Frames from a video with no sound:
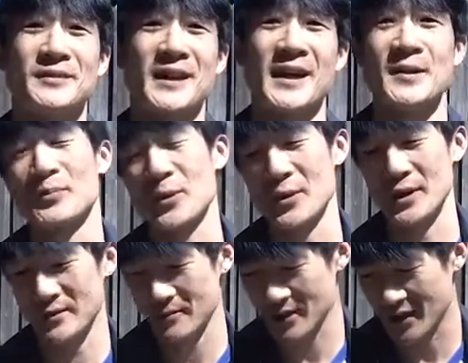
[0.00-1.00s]
I broke it
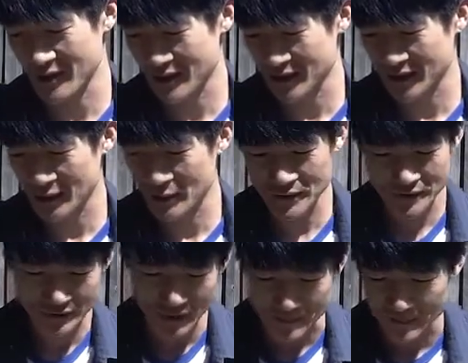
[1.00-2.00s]
because I was
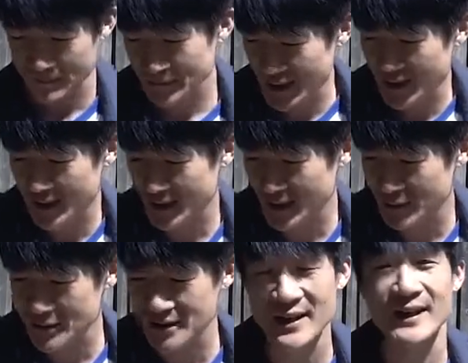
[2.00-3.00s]
dumb and I
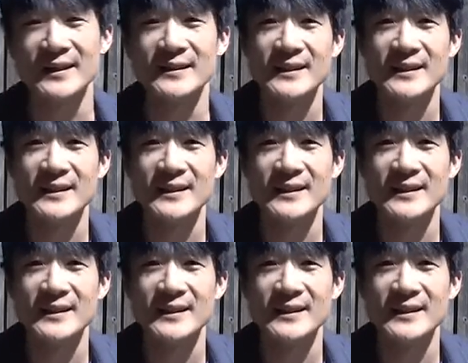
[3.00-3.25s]
was not